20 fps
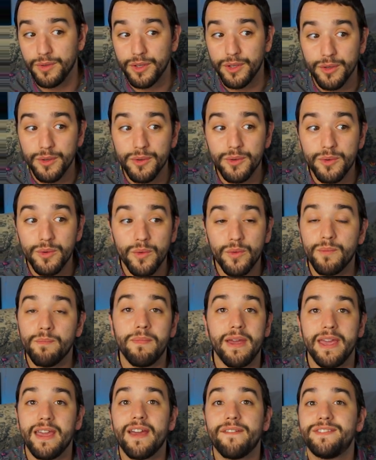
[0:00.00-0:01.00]
you
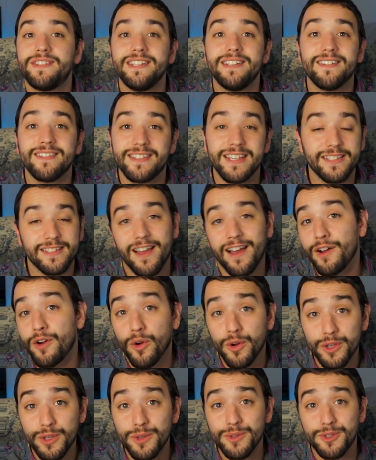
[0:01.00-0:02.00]
may have seen on TikTok
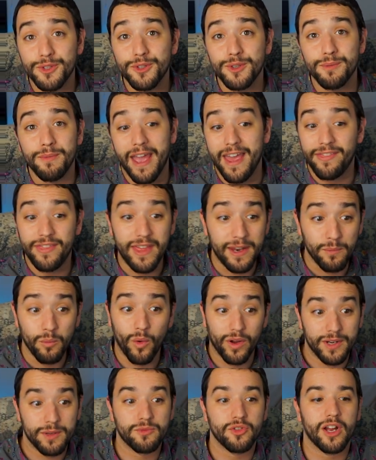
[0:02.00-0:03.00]
or YouTube and then
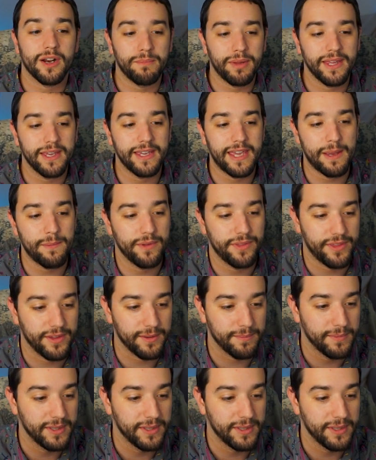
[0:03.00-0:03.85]
want to try to play a game with them.